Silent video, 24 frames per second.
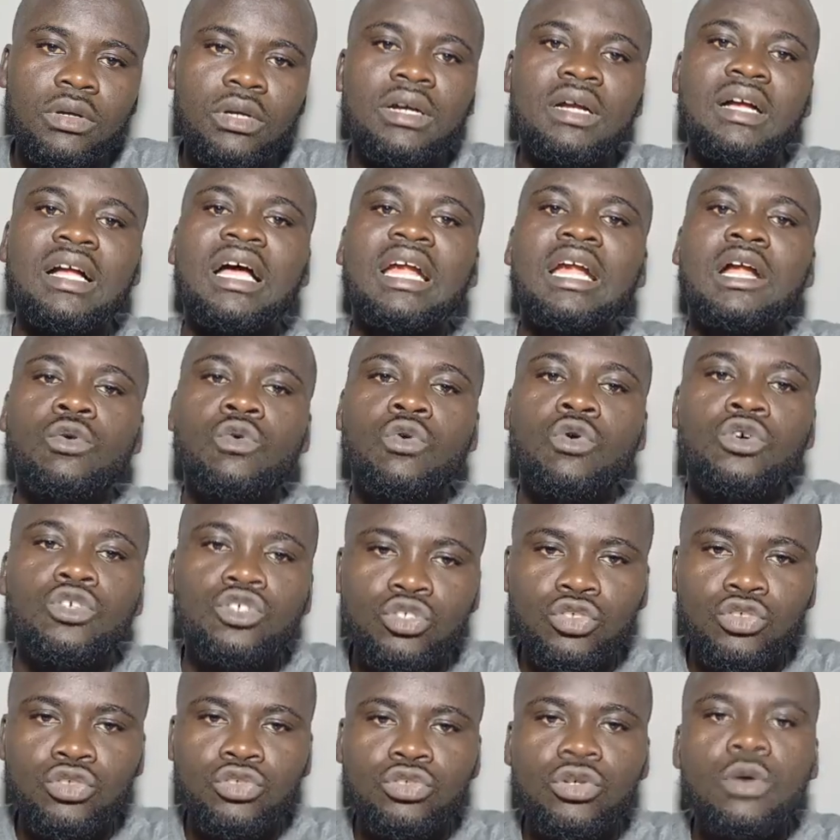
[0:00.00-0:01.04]
Ghana Court
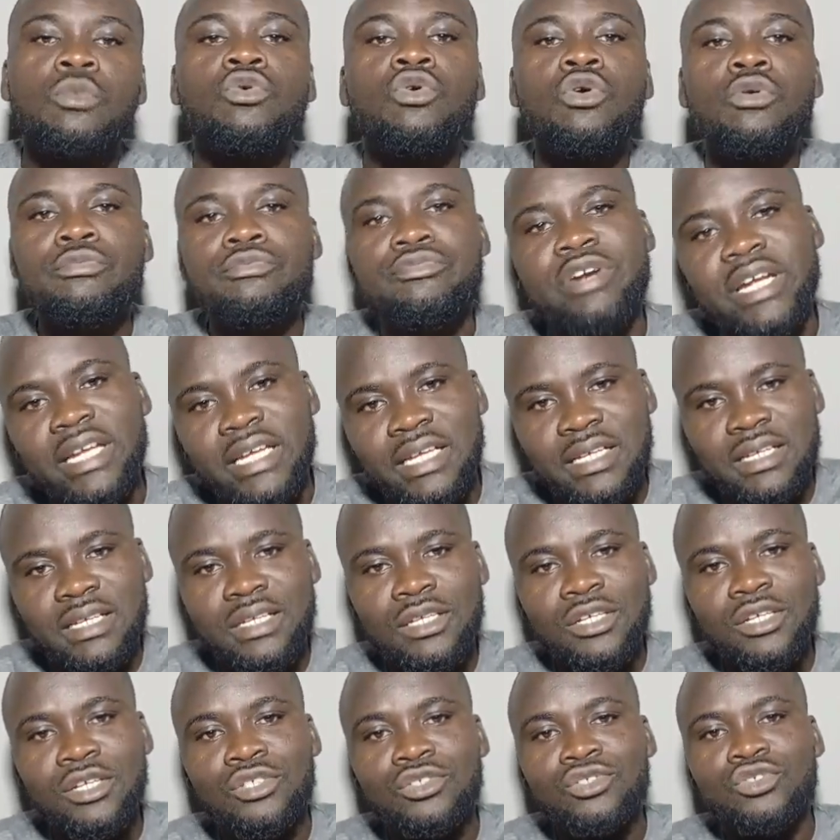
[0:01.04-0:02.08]
could break.
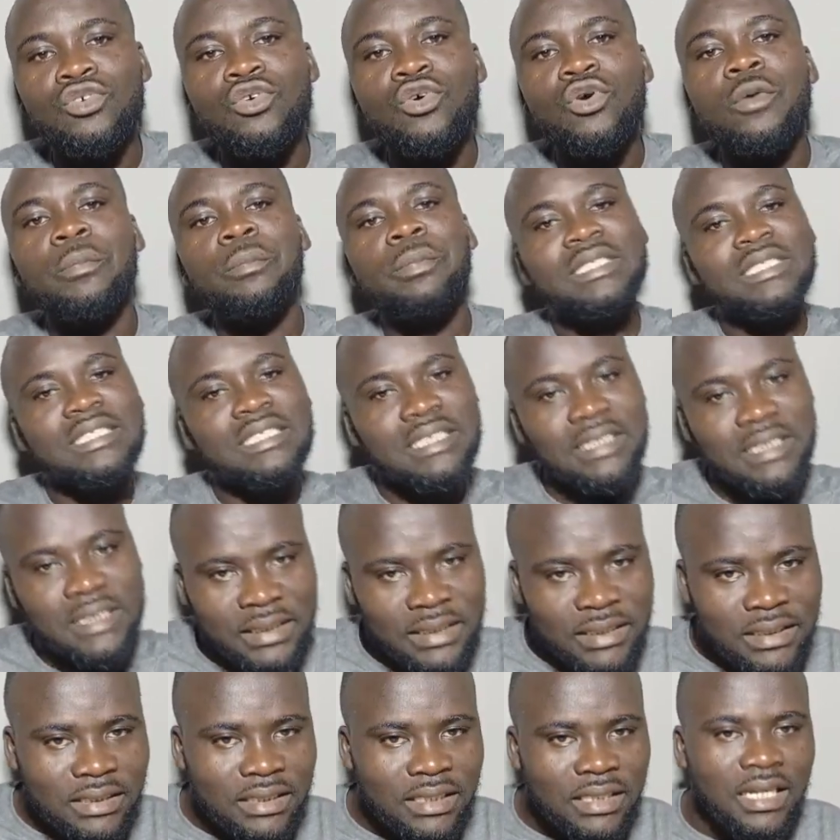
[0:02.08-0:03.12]
So a
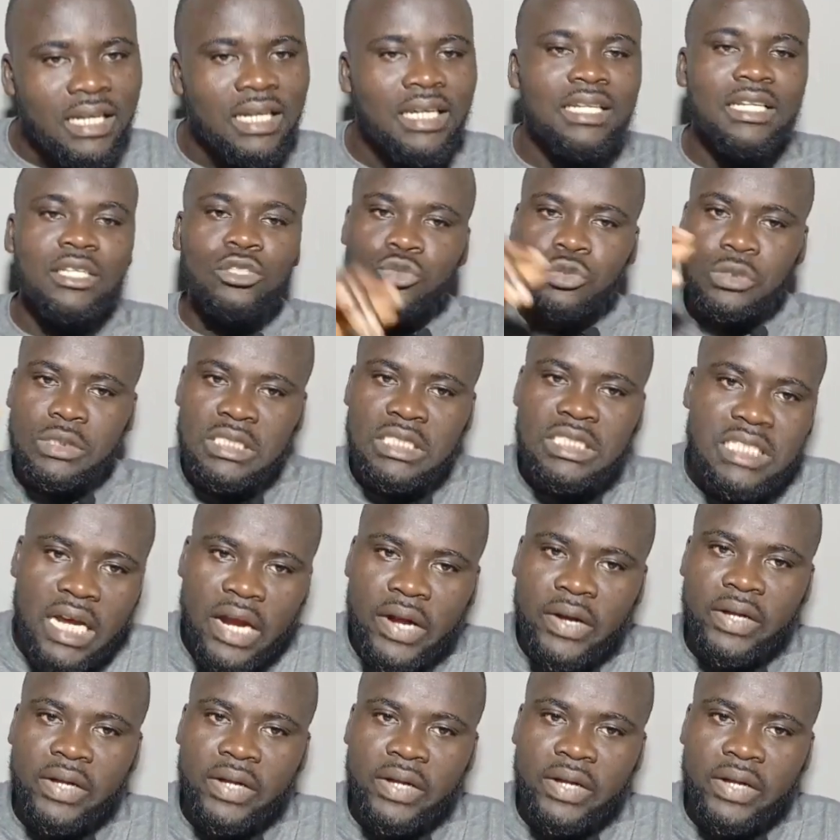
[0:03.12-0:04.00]
petition the judiciary